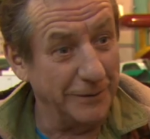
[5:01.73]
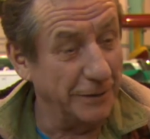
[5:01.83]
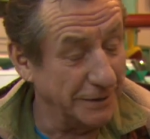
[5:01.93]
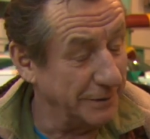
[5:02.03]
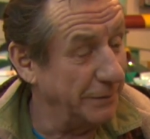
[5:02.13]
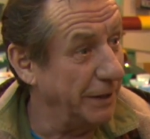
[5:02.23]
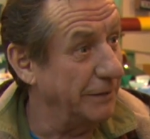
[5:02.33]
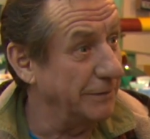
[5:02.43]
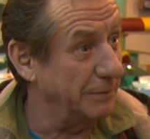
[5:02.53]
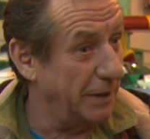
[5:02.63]
it wasn't me, it
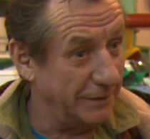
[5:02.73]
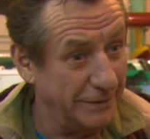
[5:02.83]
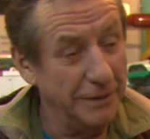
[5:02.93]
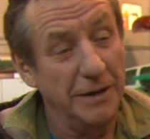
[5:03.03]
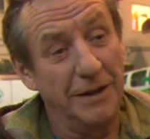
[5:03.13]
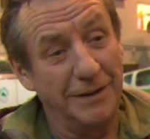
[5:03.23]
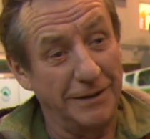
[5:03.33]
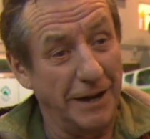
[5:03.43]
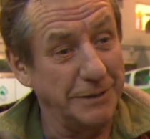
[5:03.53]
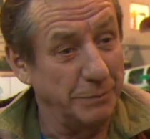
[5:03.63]
was my
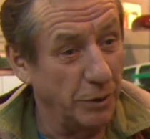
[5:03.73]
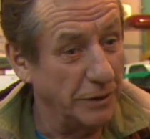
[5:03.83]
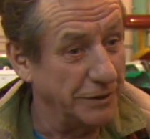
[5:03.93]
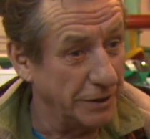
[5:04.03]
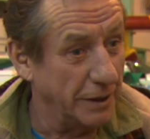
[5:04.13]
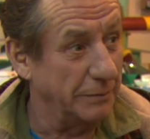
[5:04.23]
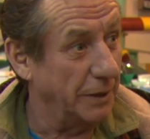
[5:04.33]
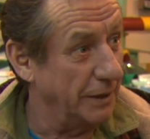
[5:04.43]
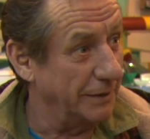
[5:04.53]
last born son of mine.